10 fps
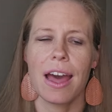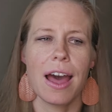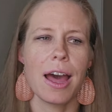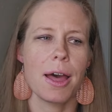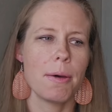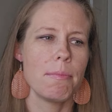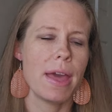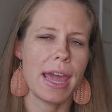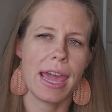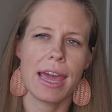um,
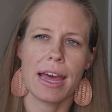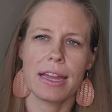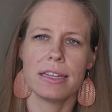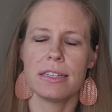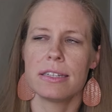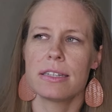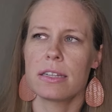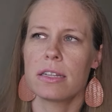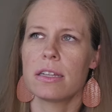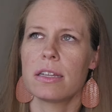and
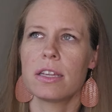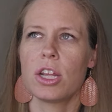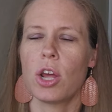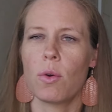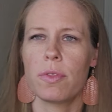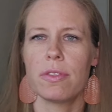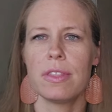you know